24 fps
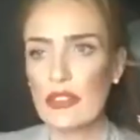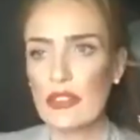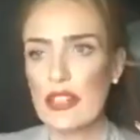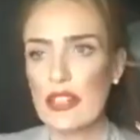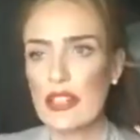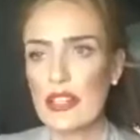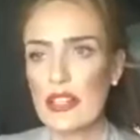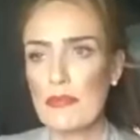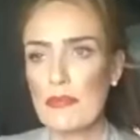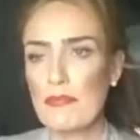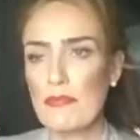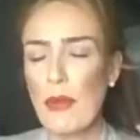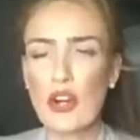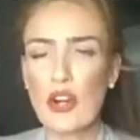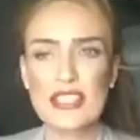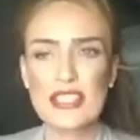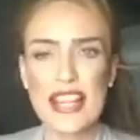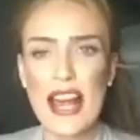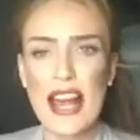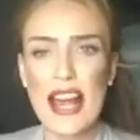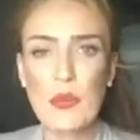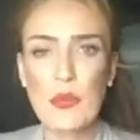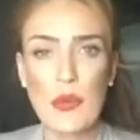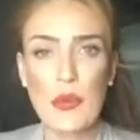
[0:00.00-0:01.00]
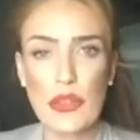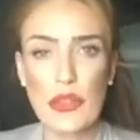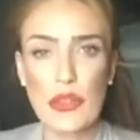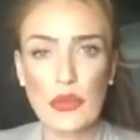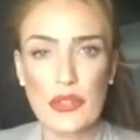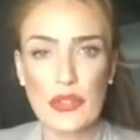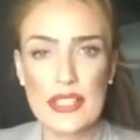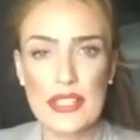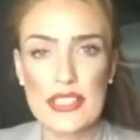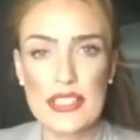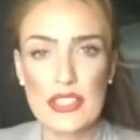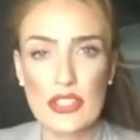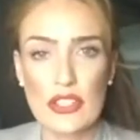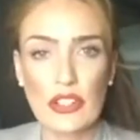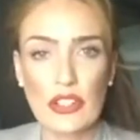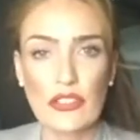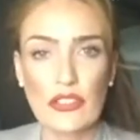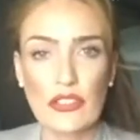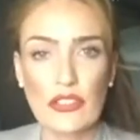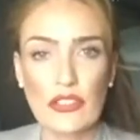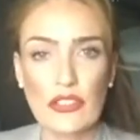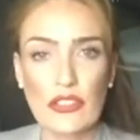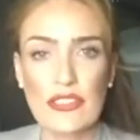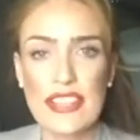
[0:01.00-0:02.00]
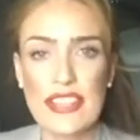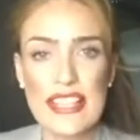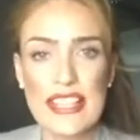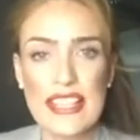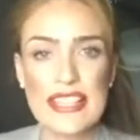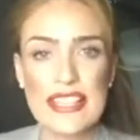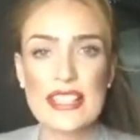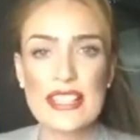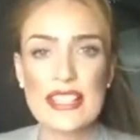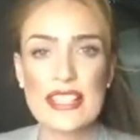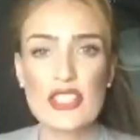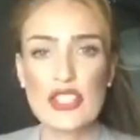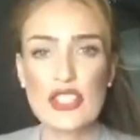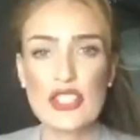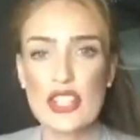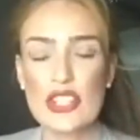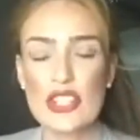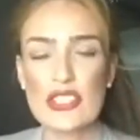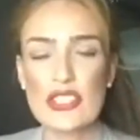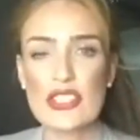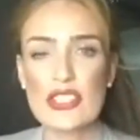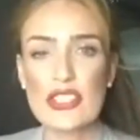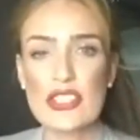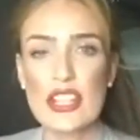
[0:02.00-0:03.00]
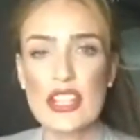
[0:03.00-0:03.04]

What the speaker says: bogged down with all this stuff. This is just